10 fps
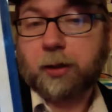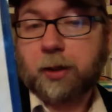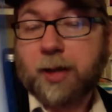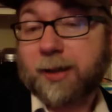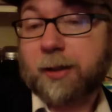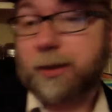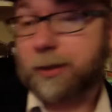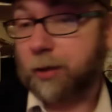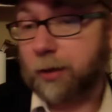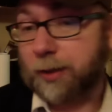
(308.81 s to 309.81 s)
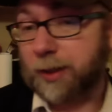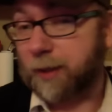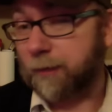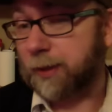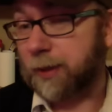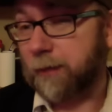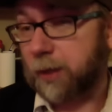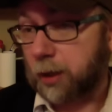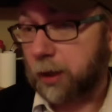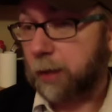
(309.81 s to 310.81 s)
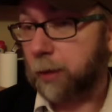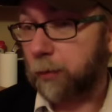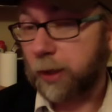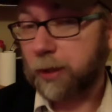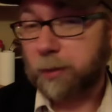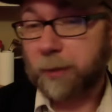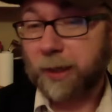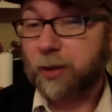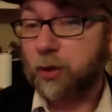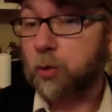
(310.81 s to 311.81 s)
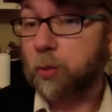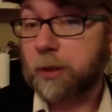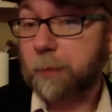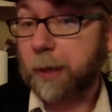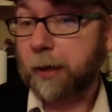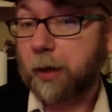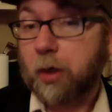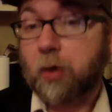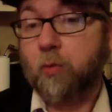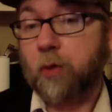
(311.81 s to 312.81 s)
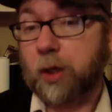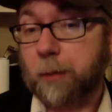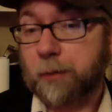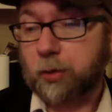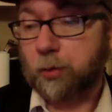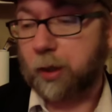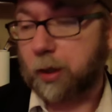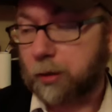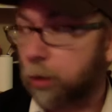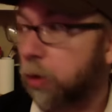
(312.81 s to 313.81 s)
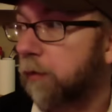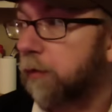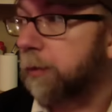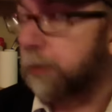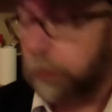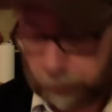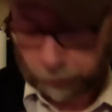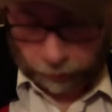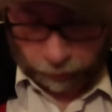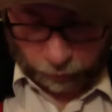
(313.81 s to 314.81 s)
I consider like the 77 to 90-minute range to be like the sweet spot when it comes to horror films. So